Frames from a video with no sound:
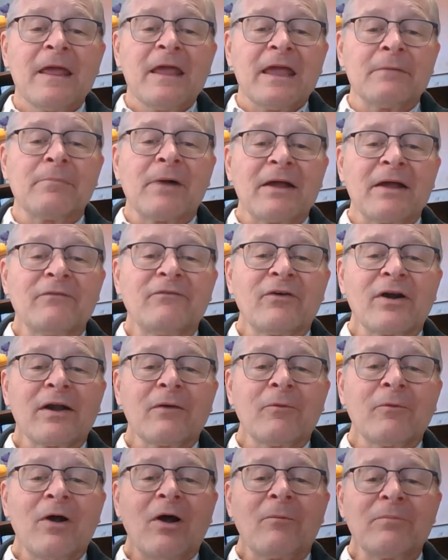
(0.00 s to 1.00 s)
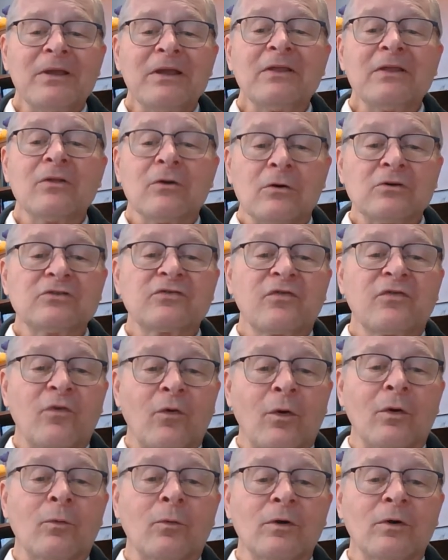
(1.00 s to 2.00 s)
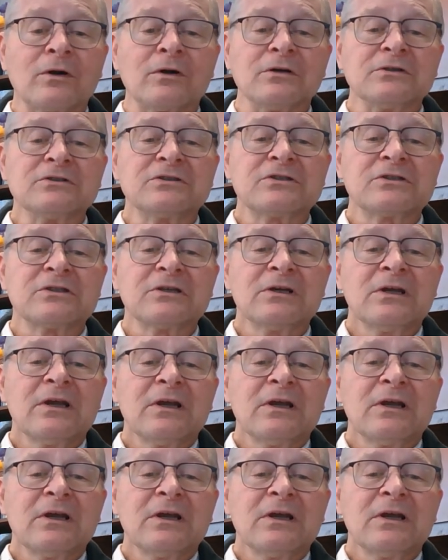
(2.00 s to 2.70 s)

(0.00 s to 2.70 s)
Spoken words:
it might very well be those four words